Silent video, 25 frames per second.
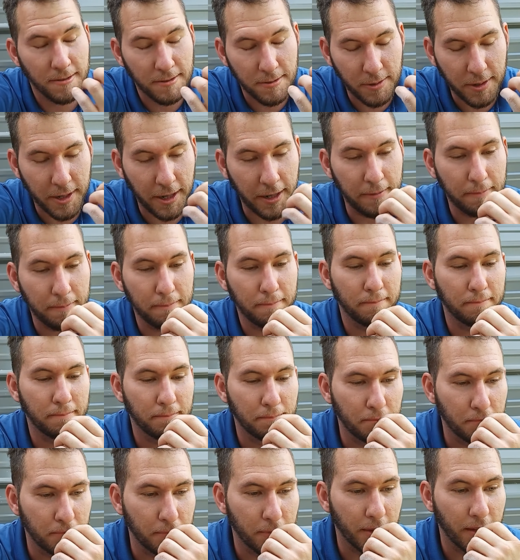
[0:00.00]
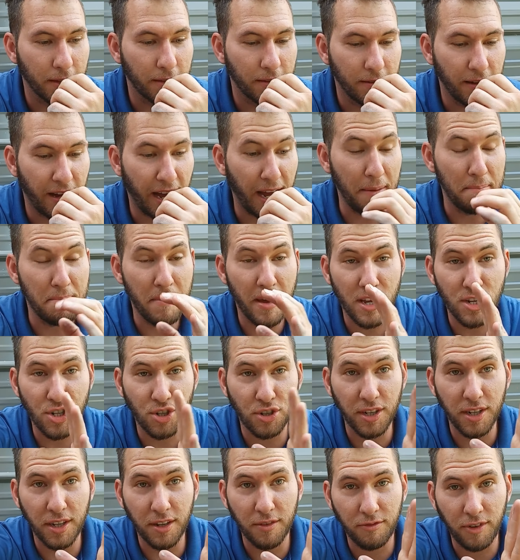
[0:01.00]
Okay. I
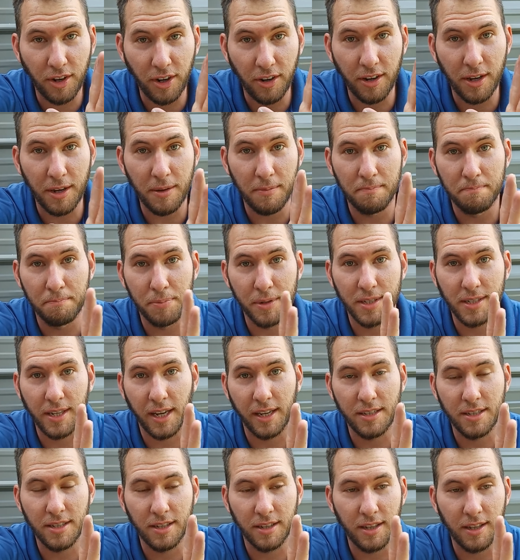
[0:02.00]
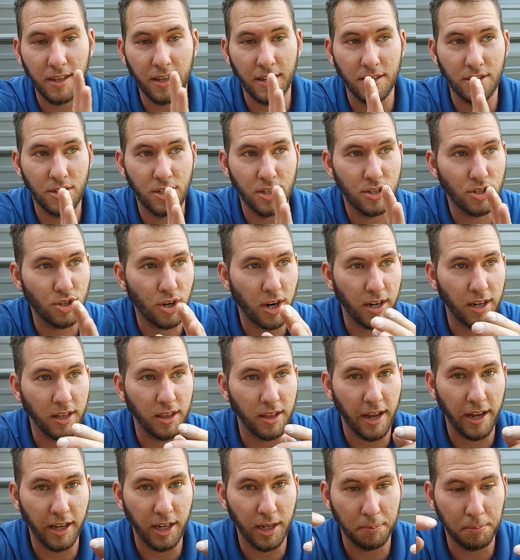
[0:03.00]
measured it very precisely and just try to
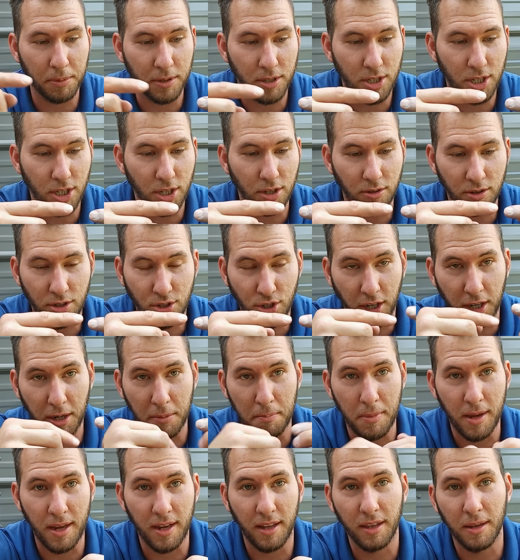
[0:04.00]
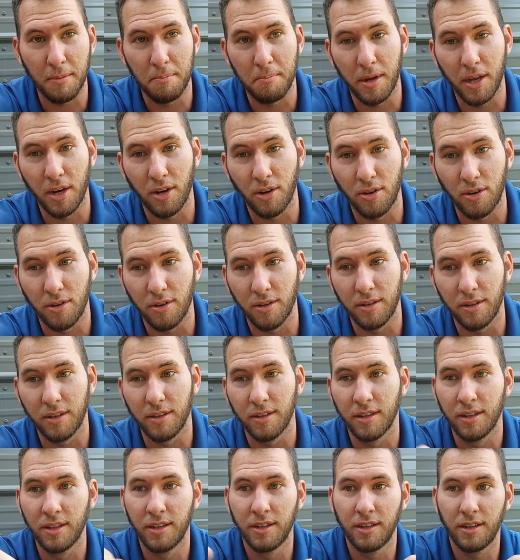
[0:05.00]
line up the two and try to meet in the middle and
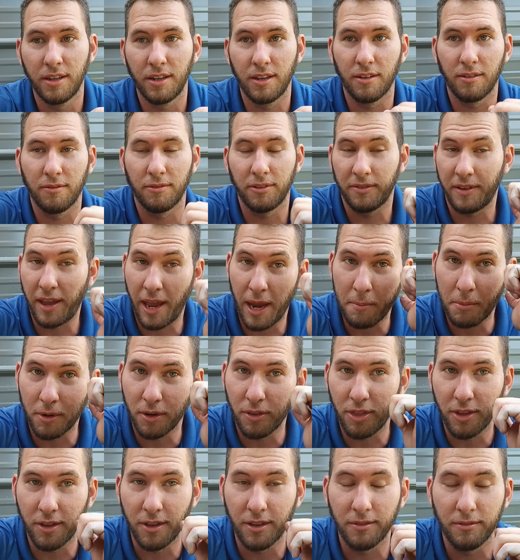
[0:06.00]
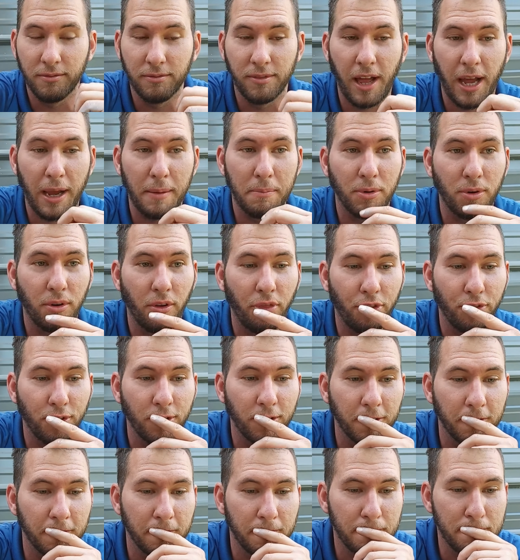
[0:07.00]
you know hammer the lag bolt
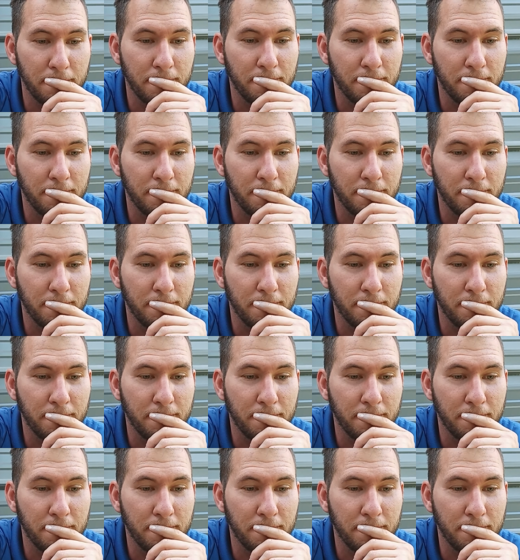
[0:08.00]
through.